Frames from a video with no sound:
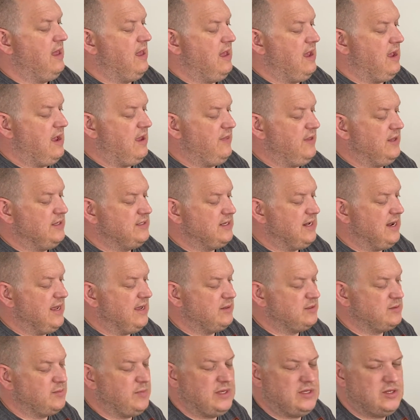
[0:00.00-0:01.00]
and this
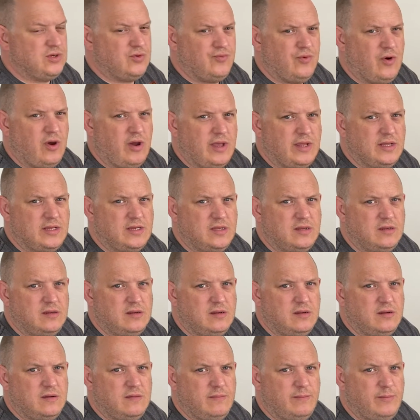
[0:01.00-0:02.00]
allows me to write
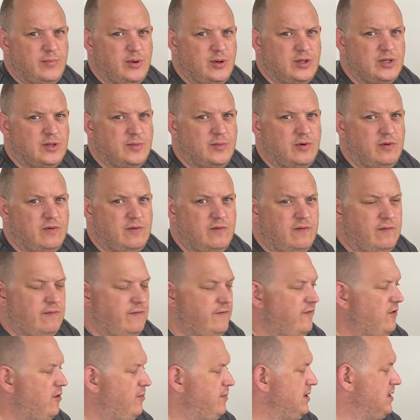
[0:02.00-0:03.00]
bootable
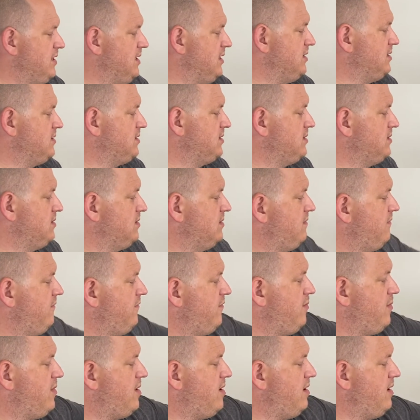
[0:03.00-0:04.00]
floppy disks for
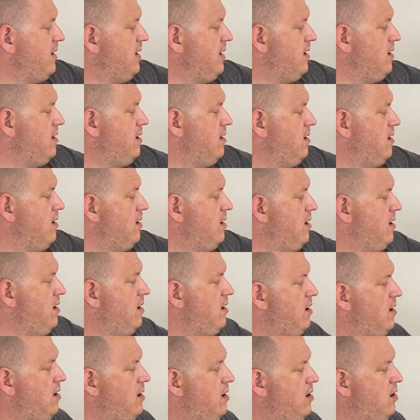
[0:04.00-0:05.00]
my
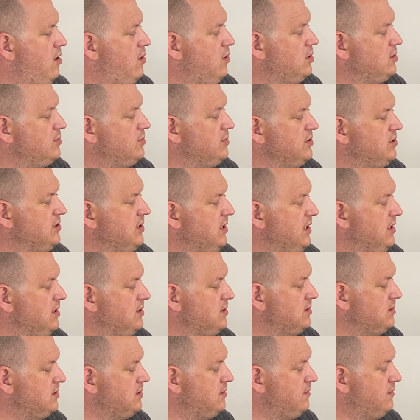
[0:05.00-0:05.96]
old machines,